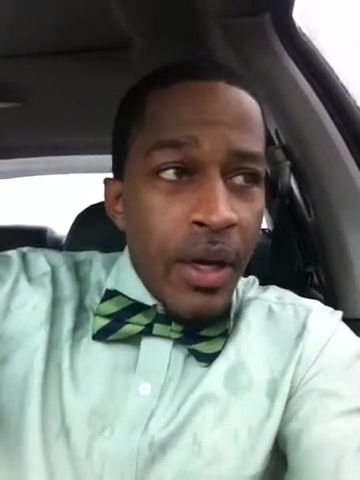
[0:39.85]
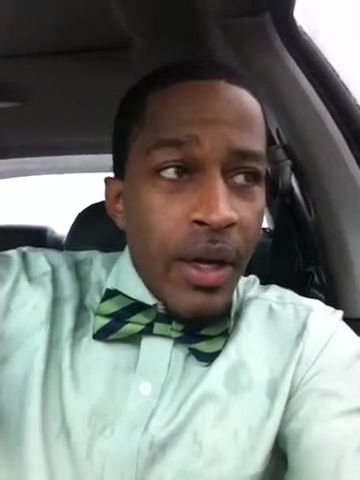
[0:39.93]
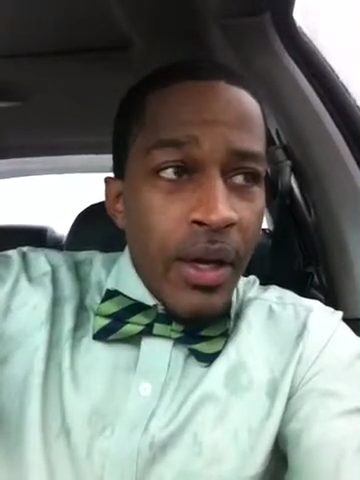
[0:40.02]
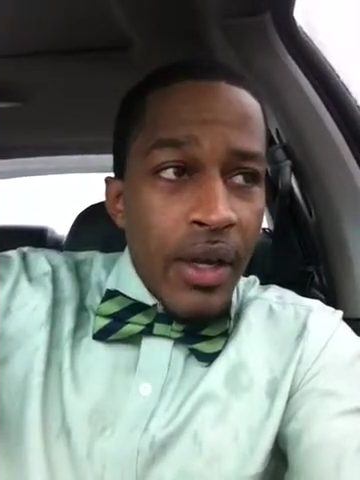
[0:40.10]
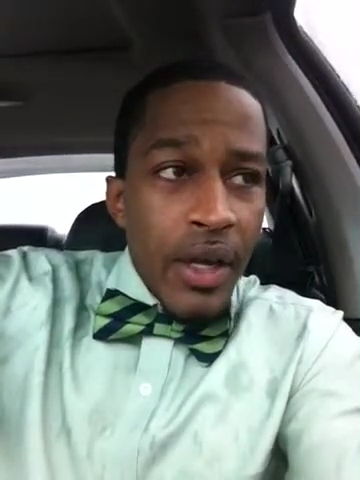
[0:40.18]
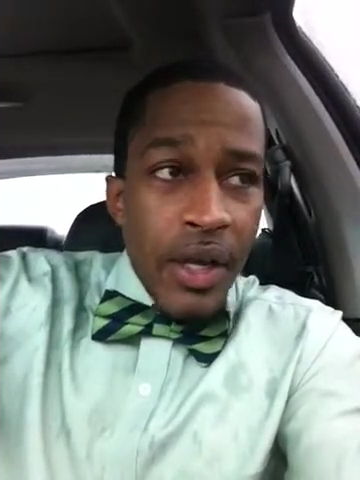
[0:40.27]

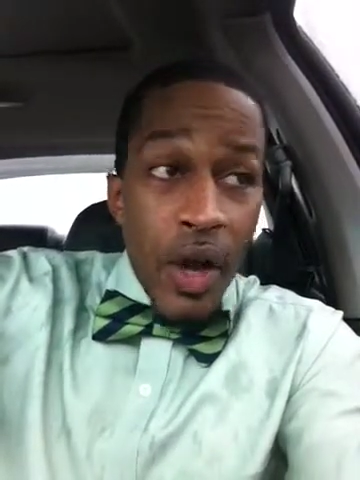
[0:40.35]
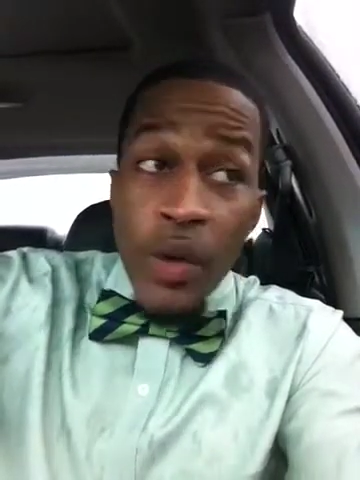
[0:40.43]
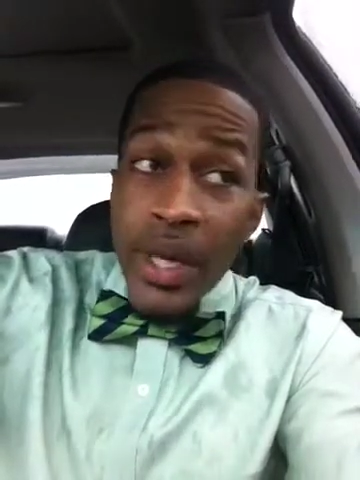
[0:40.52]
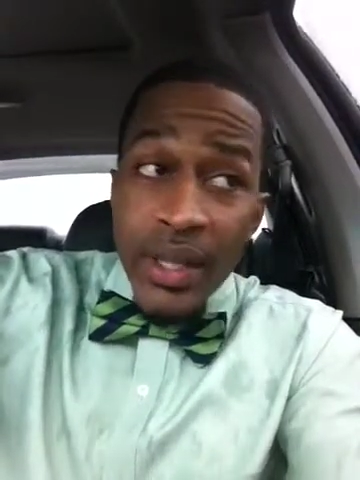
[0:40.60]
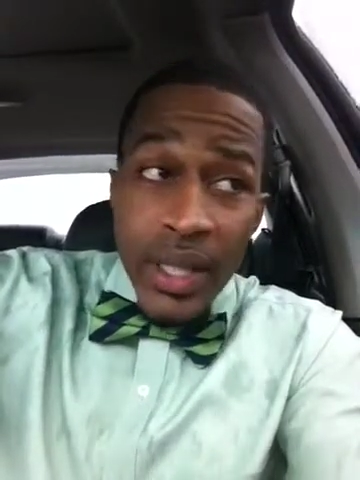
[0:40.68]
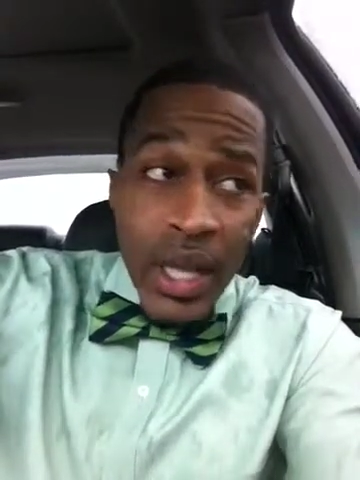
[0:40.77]
you know
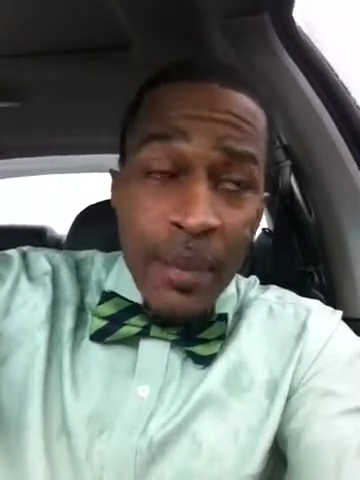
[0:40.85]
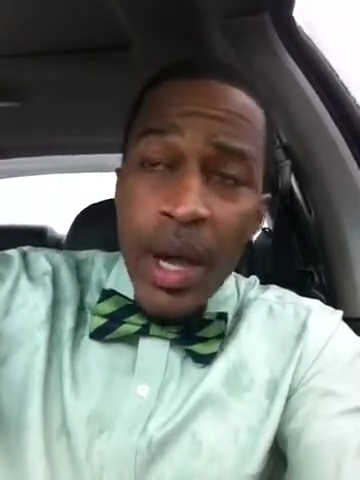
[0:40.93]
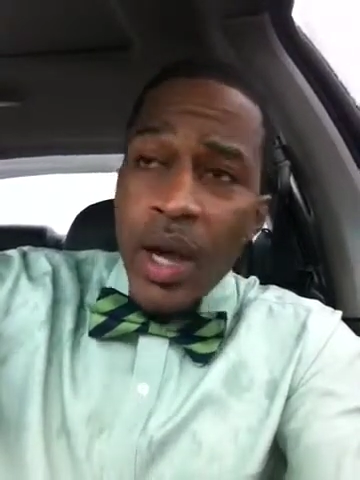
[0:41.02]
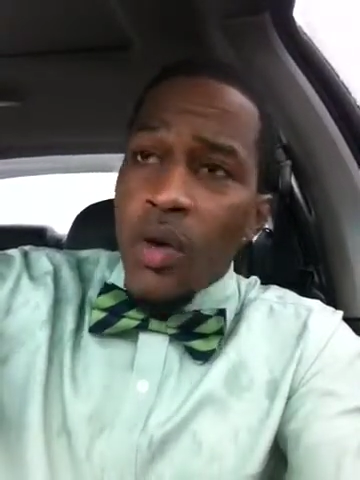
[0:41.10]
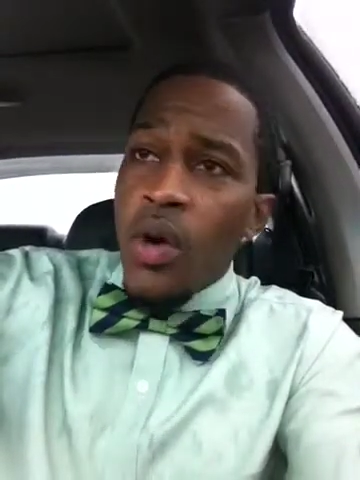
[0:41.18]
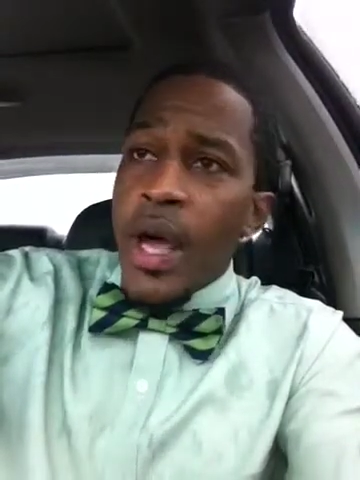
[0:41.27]
anything
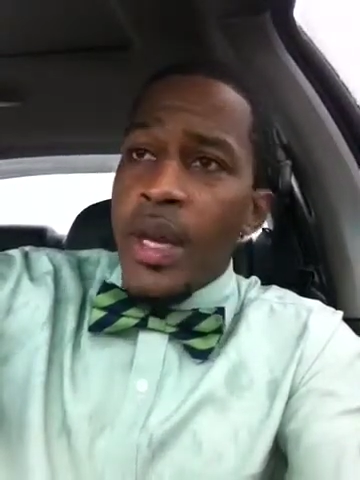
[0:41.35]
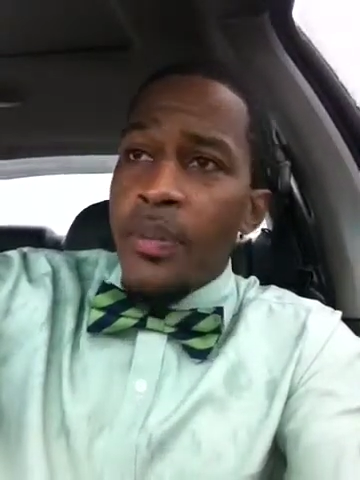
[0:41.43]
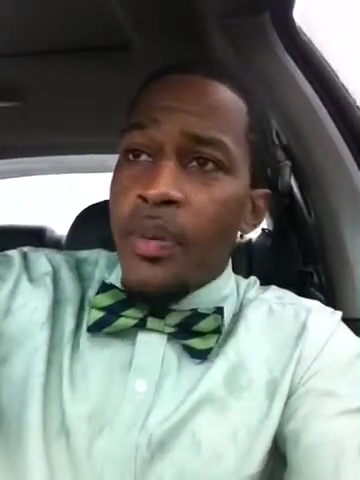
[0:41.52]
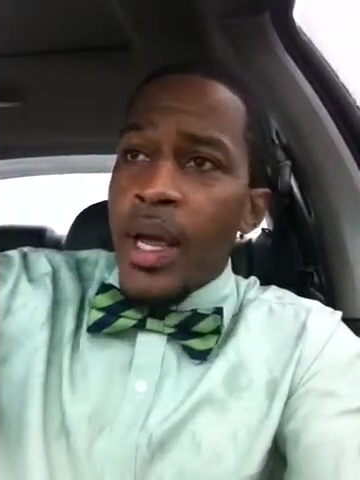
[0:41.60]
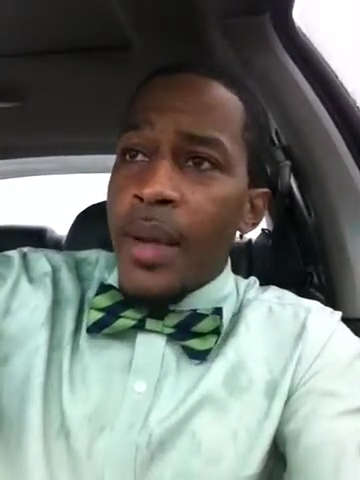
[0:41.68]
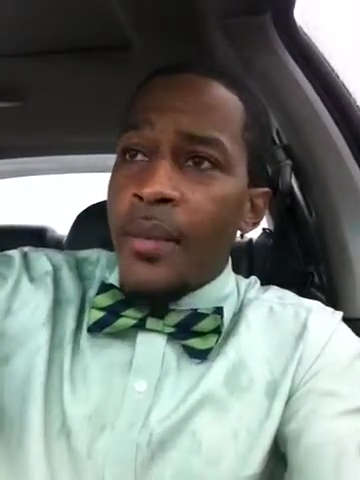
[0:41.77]
about crying and
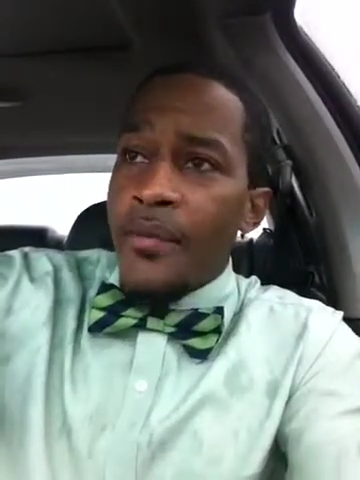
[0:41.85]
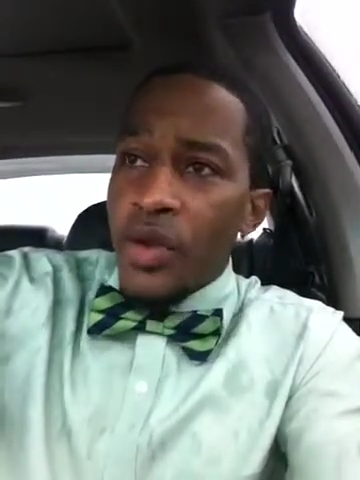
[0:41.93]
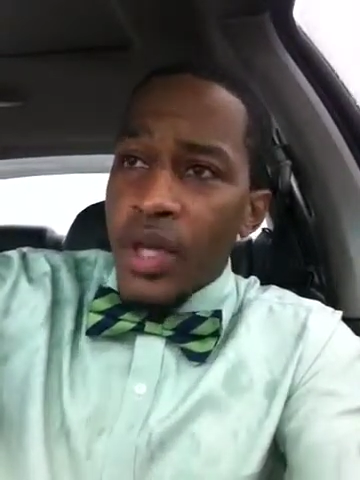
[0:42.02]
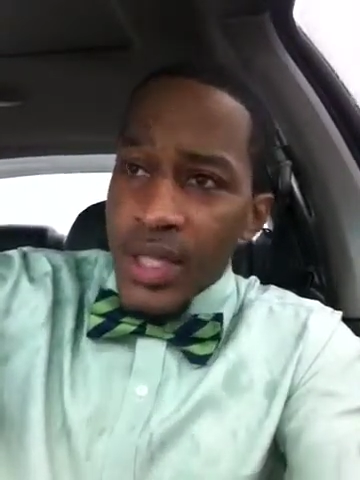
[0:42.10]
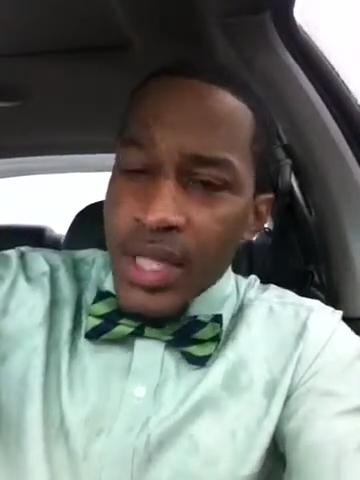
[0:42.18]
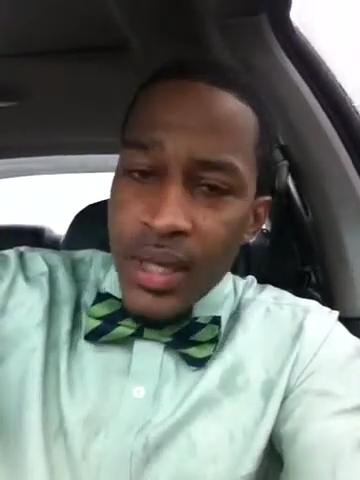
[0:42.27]
praying, but if you
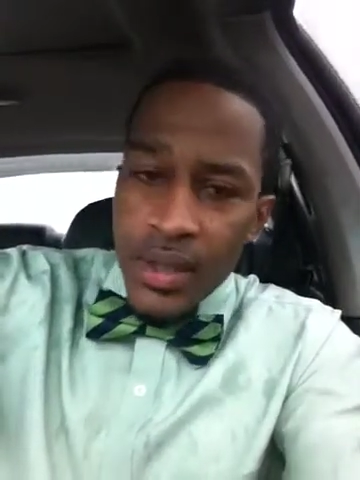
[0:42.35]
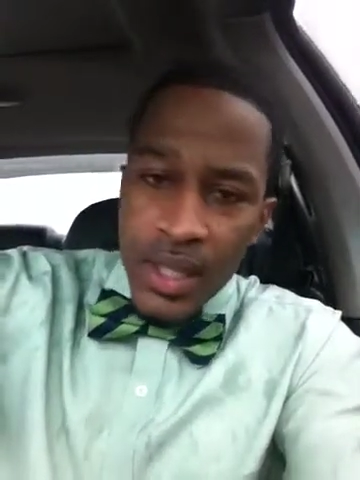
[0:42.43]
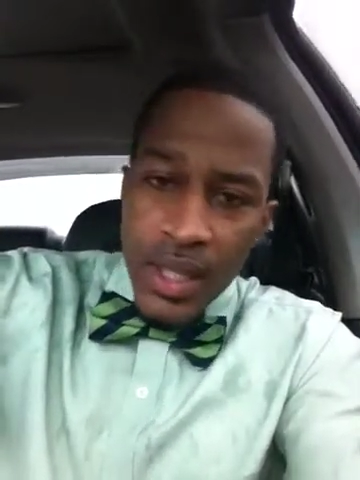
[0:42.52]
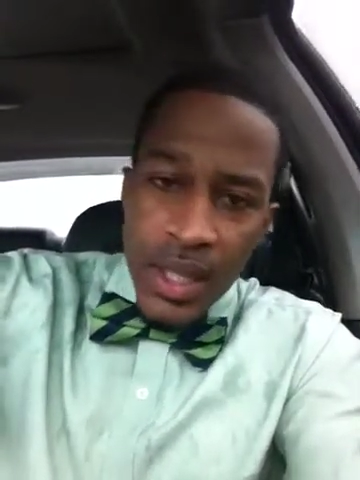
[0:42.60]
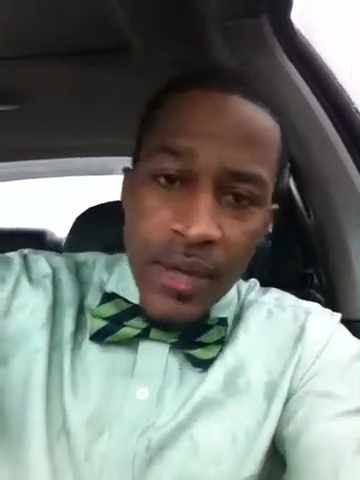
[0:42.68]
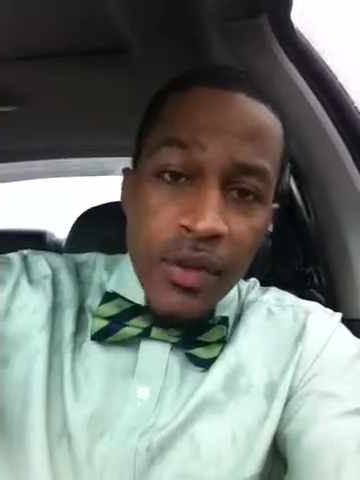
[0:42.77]
continue to
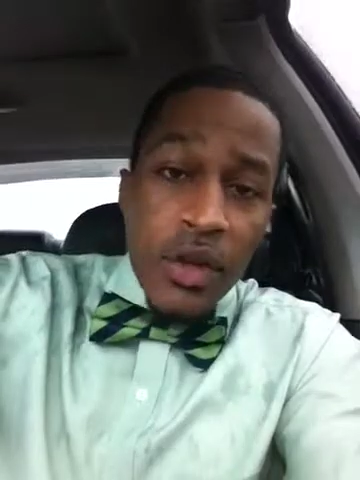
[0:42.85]
live,